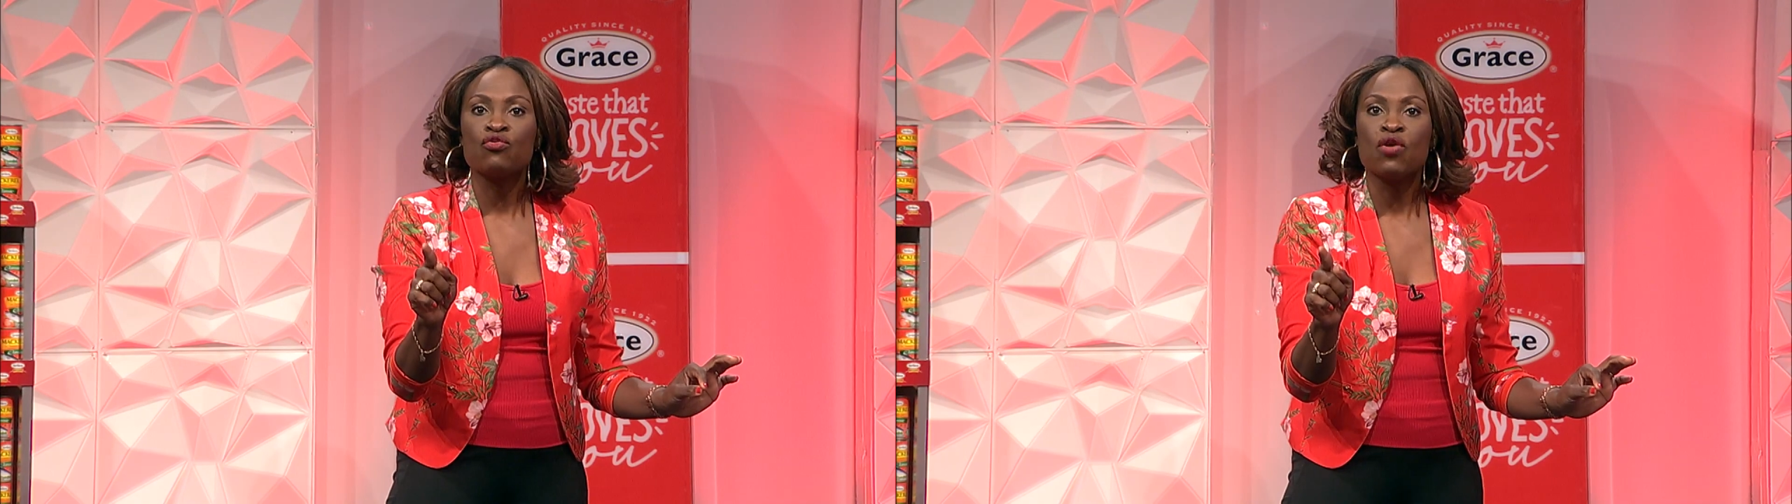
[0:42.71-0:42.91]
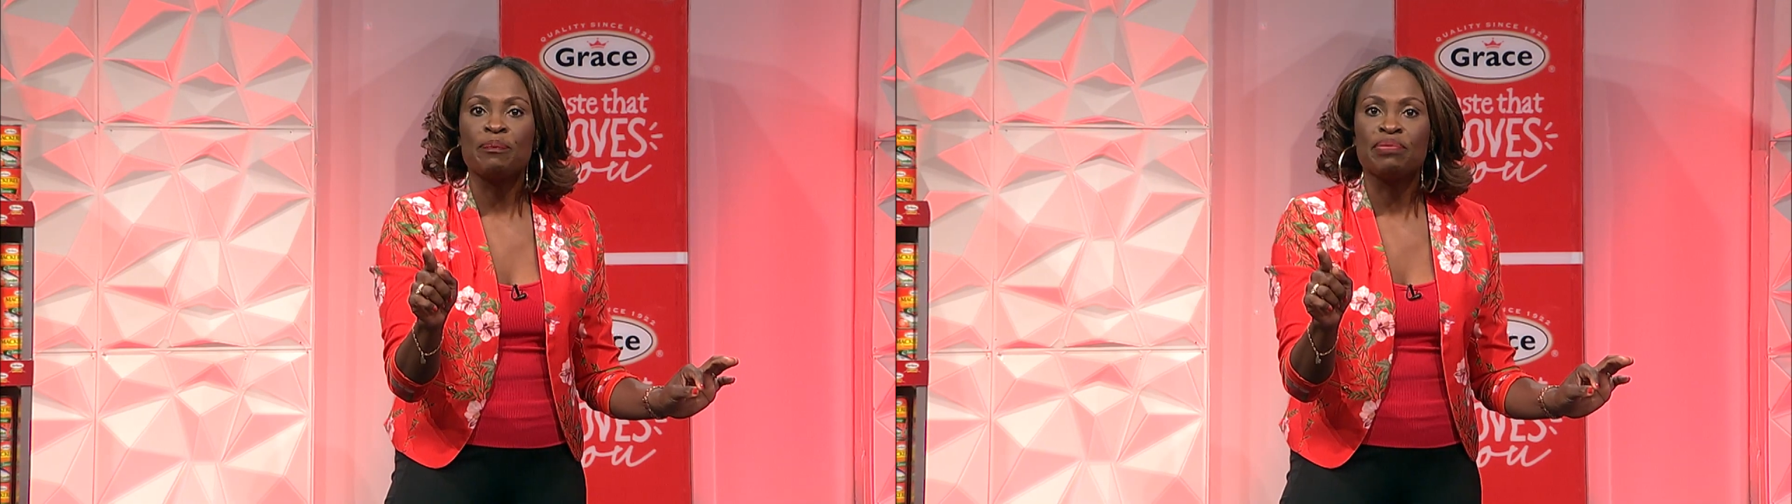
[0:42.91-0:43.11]

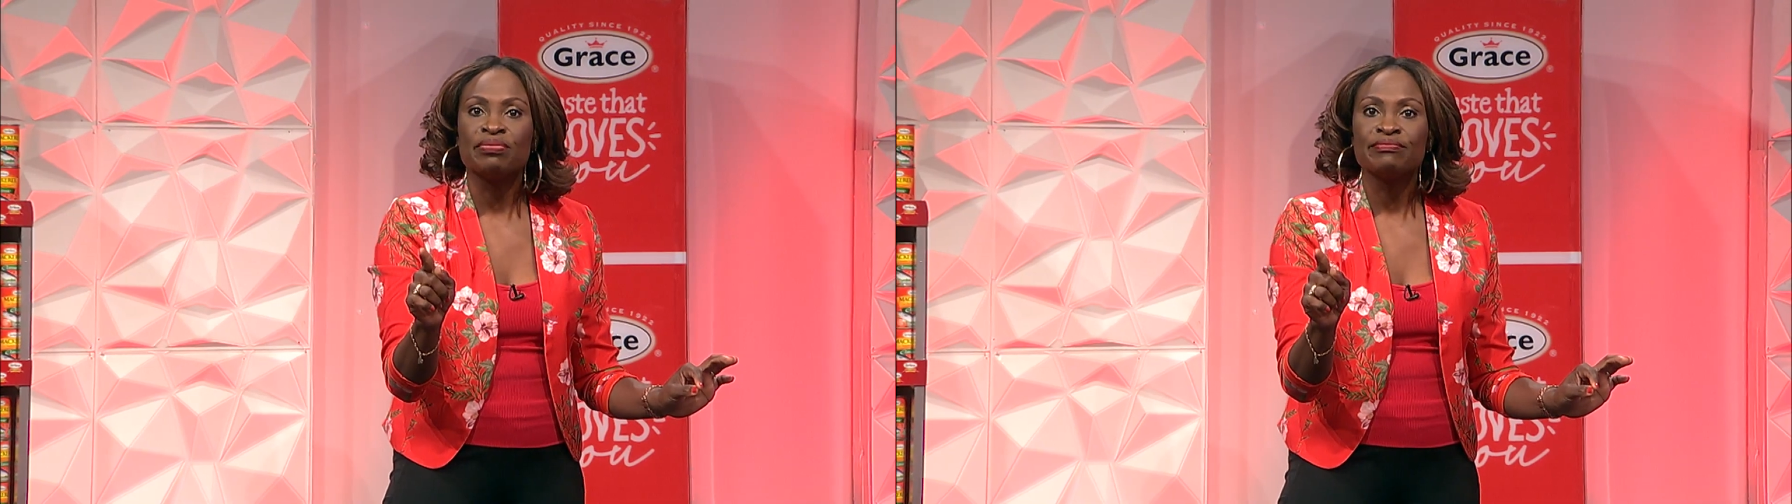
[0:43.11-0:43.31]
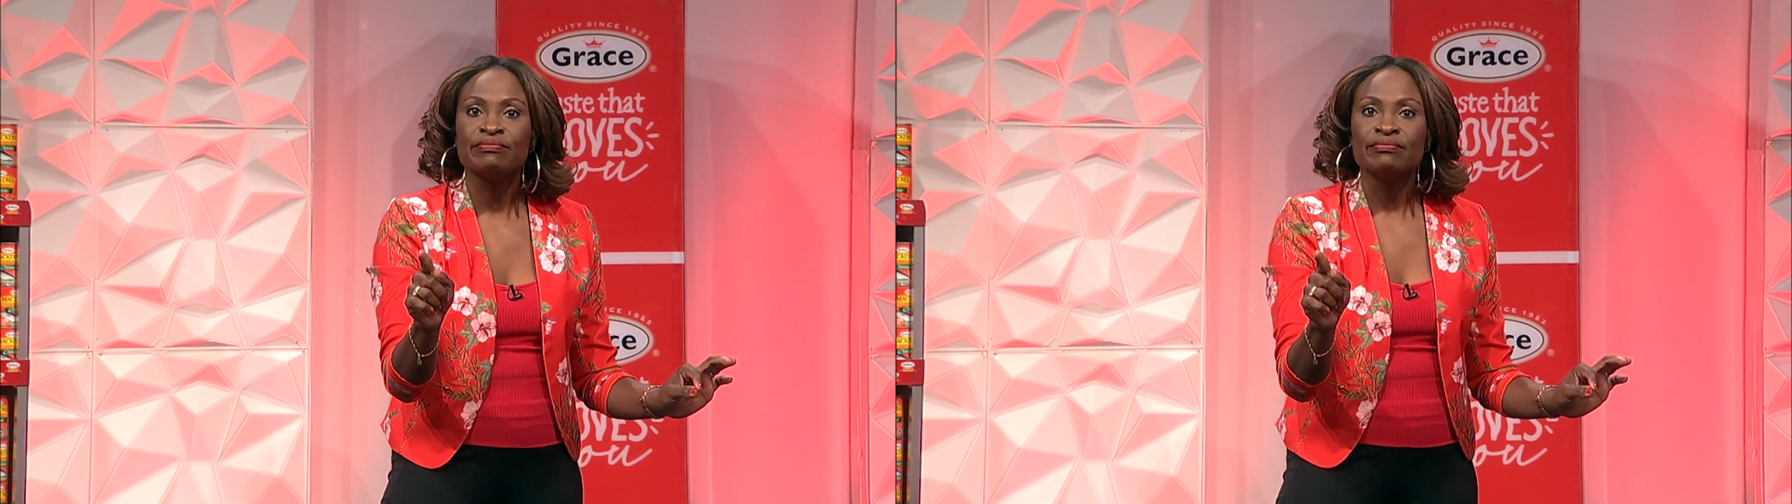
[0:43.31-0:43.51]
Rope.
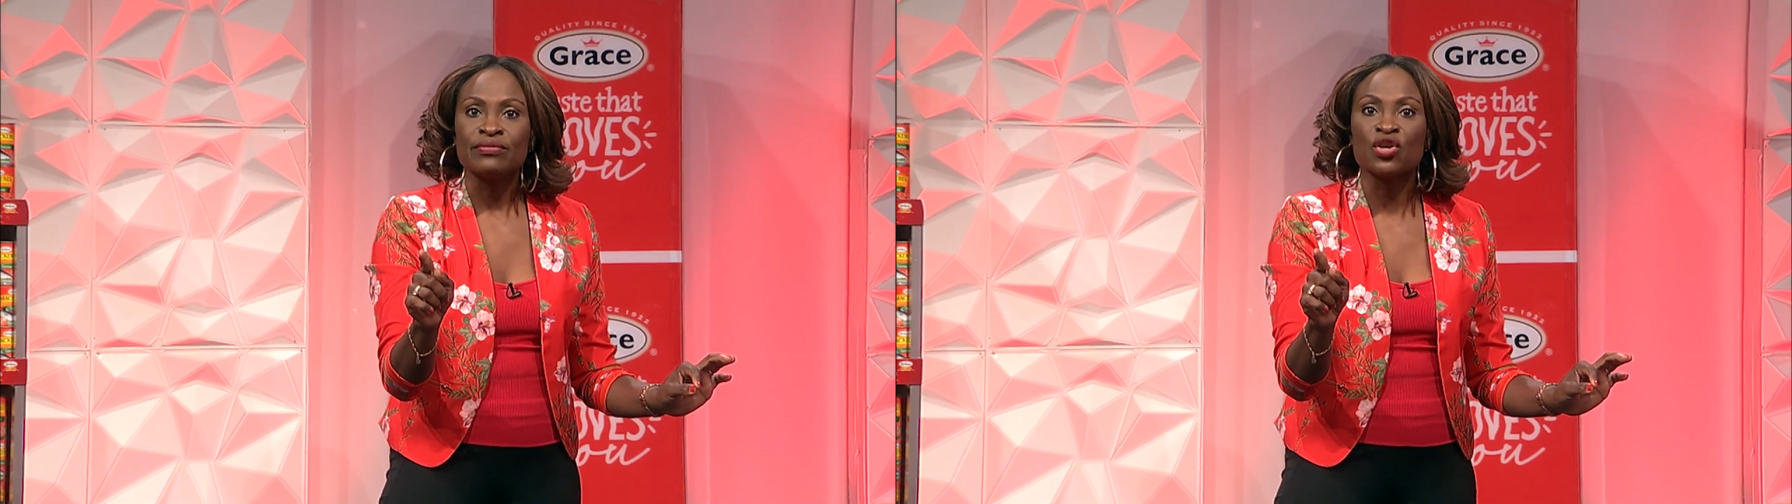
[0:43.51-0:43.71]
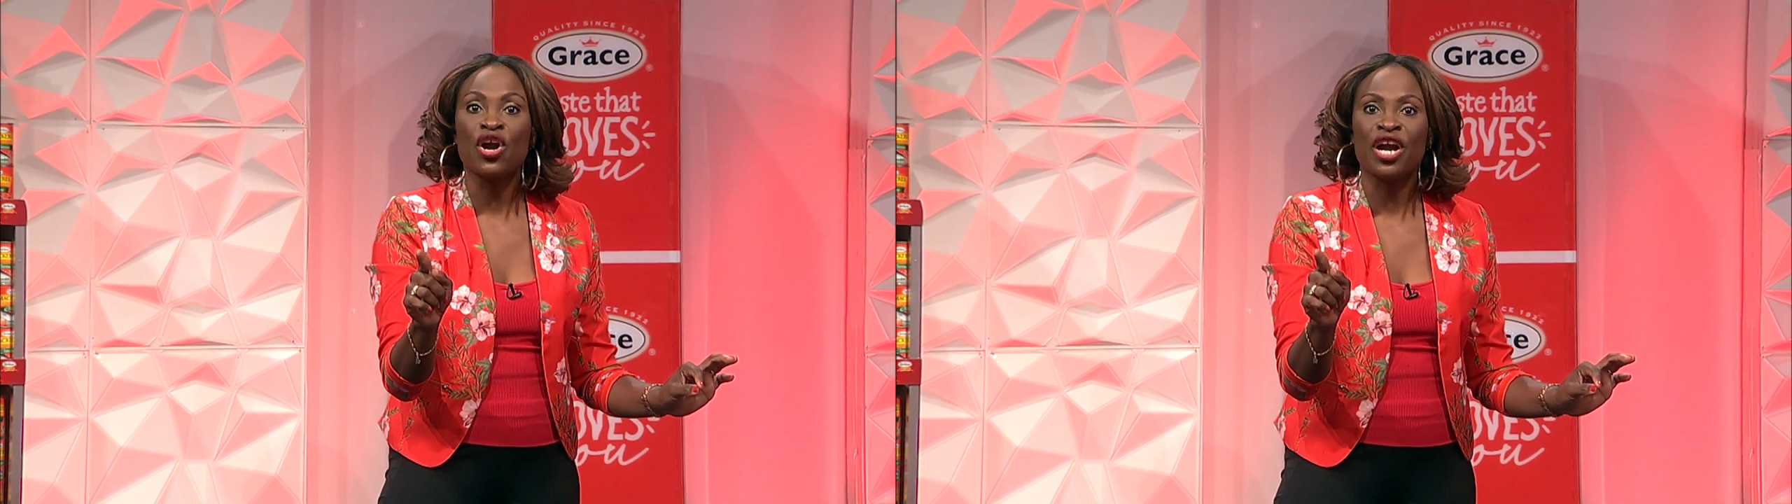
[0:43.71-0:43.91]

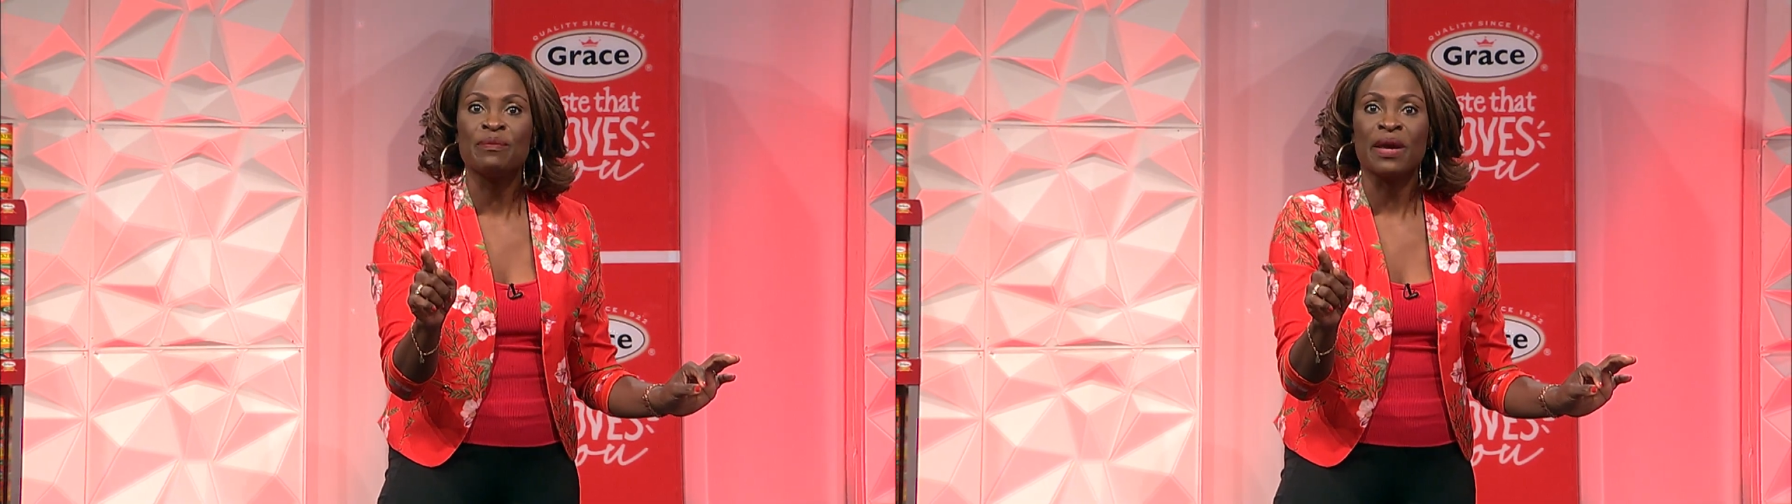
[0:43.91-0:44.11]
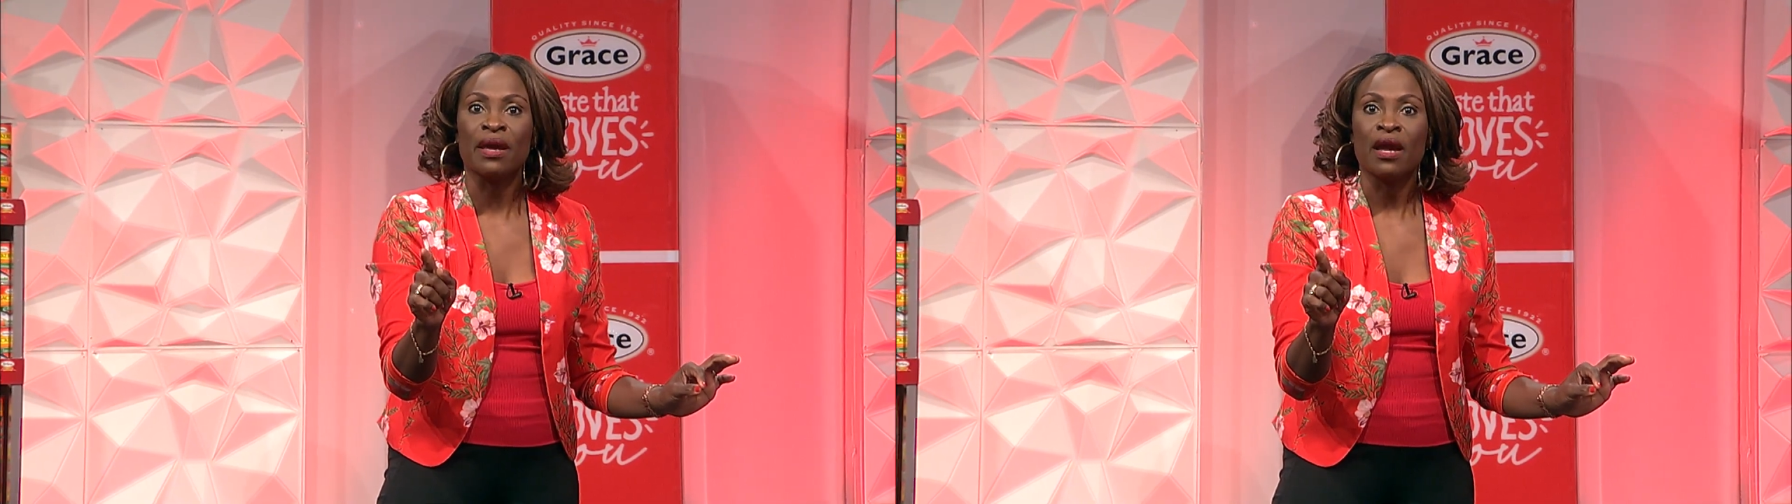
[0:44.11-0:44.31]
You heard
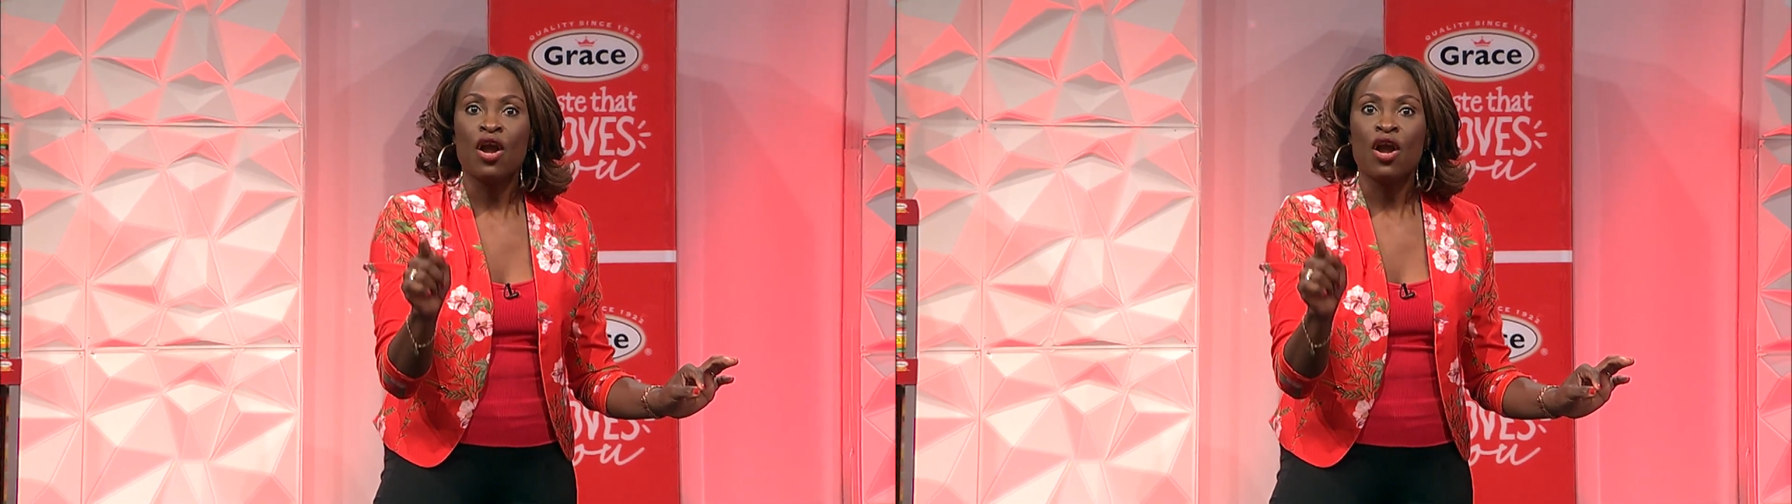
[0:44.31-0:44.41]
me.